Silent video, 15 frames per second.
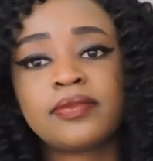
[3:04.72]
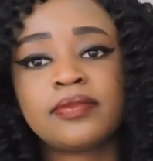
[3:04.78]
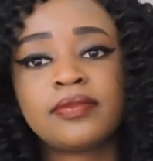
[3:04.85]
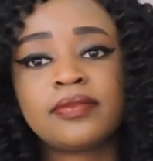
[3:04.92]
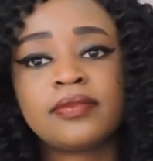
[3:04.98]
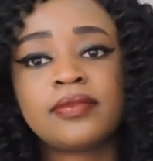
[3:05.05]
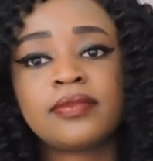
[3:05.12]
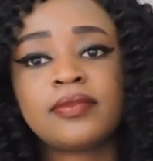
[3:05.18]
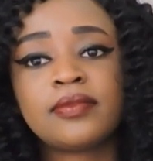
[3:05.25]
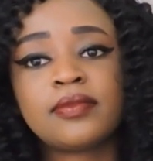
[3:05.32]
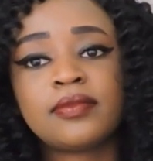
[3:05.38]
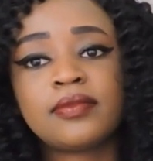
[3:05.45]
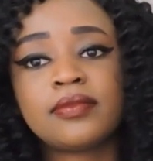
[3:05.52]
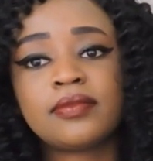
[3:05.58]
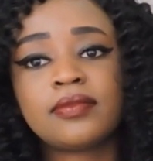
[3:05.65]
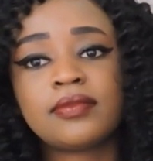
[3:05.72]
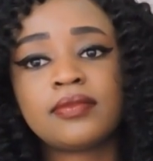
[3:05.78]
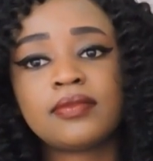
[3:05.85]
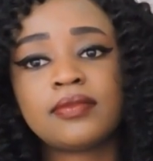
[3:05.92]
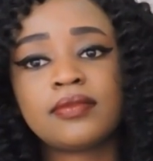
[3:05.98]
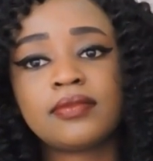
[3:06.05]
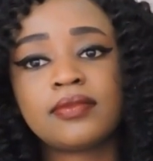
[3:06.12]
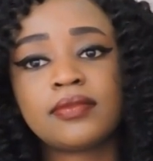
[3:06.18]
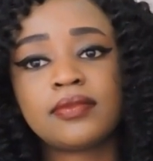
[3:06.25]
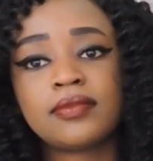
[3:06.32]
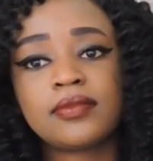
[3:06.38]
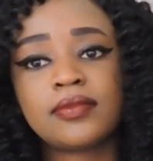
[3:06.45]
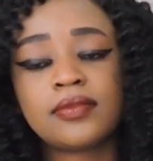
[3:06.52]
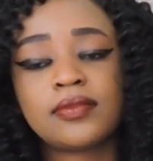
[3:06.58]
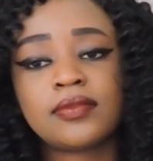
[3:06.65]

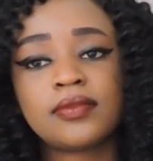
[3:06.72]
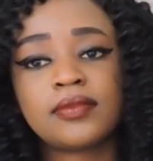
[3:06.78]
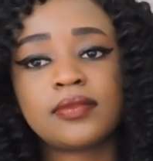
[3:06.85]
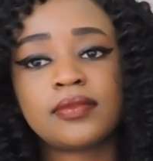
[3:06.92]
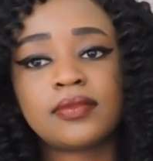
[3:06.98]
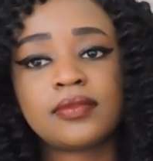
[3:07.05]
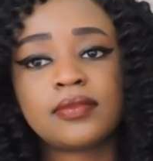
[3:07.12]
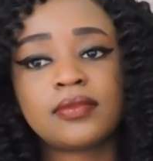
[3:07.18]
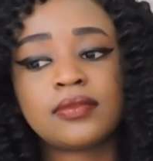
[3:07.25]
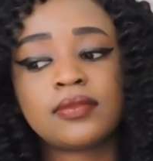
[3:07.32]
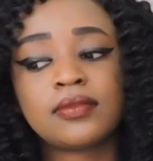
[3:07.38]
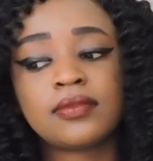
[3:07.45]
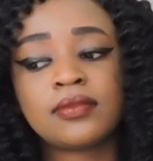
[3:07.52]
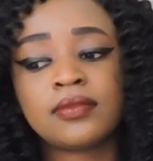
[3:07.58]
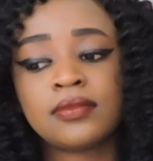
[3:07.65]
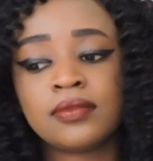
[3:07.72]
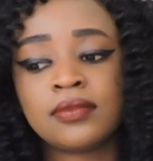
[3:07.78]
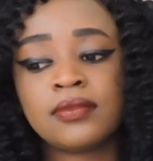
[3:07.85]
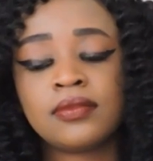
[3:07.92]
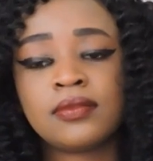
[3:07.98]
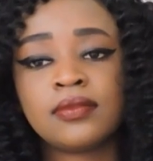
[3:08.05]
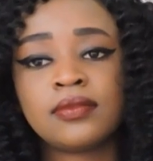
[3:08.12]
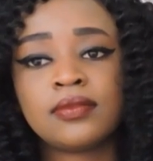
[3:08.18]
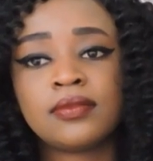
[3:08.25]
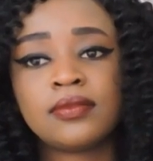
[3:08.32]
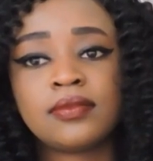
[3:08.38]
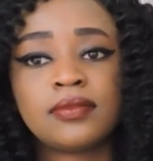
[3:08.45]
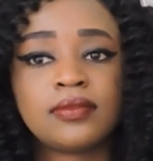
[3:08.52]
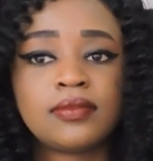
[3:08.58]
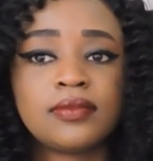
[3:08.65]

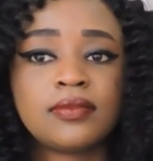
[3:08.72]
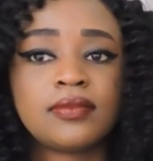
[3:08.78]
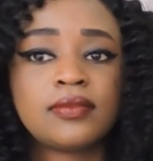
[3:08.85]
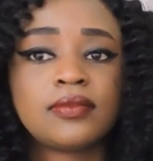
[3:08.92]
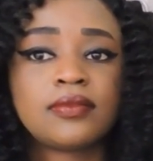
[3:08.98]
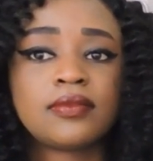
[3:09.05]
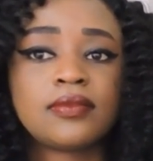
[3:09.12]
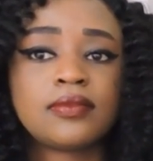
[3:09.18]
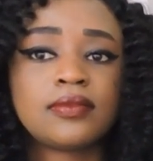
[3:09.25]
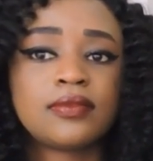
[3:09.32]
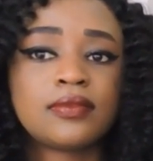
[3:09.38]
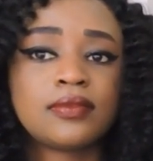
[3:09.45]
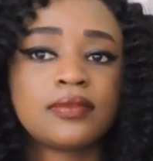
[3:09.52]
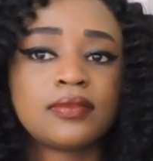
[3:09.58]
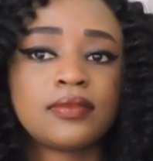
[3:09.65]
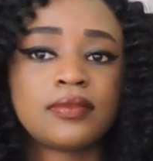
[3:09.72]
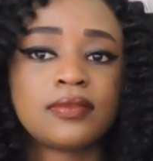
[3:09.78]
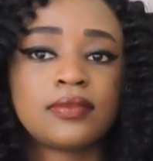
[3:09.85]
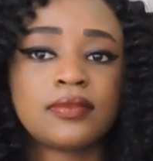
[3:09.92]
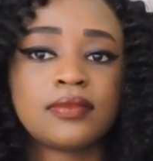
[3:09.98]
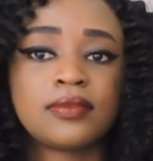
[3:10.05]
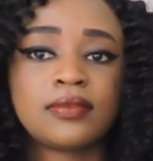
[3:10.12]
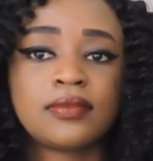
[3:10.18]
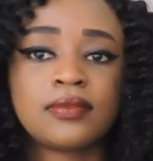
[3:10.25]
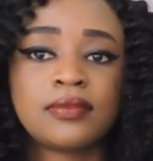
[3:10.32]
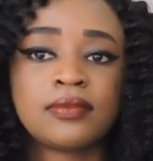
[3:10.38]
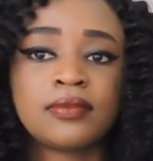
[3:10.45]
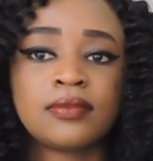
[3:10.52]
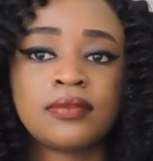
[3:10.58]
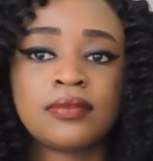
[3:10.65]

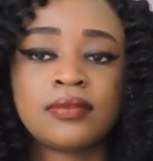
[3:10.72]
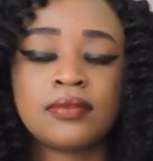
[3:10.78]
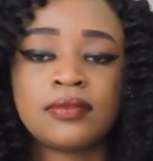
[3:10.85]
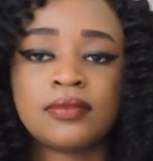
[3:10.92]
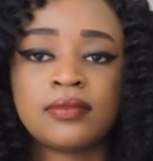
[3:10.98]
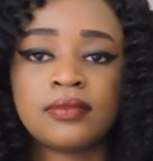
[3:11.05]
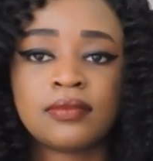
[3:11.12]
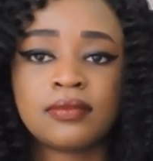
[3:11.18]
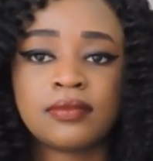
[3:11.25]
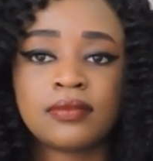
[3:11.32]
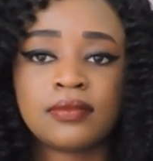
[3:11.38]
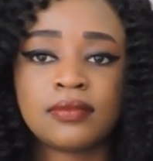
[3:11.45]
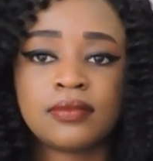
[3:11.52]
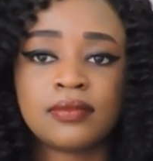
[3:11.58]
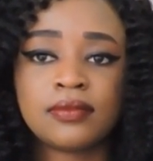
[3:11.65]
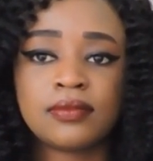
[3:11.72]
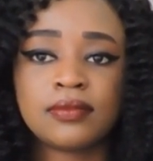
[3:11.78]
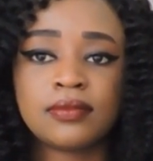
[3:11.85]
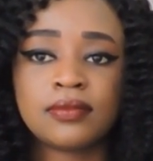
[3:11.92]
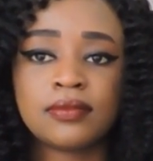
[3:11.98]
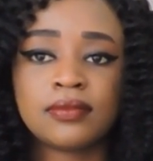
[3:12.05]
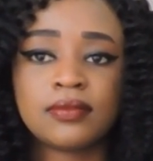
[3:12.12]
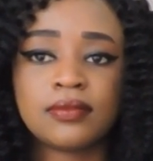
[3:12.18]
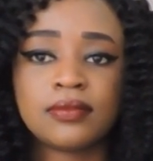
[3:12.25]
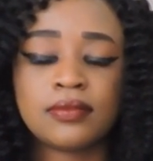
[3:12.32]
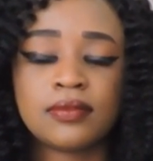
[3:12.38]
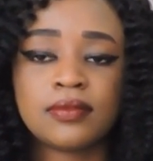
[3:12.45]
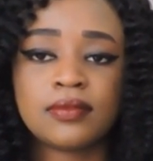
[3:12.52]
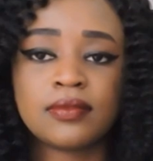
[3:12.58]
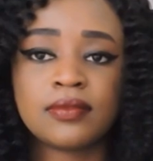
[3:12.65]
(silent)